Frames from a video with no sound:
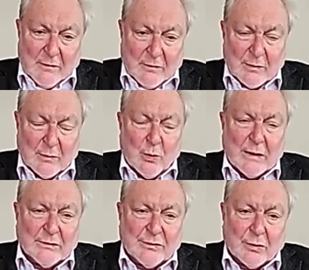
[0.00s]
from a
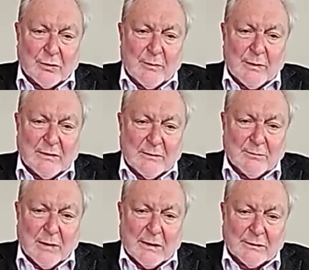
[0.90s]
well-documented
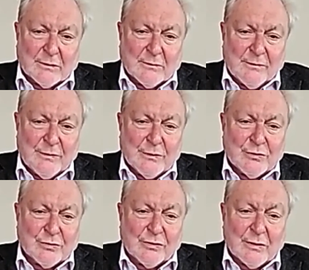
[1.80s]
mild
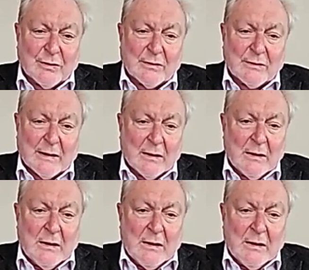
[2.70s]
confusion, so that they're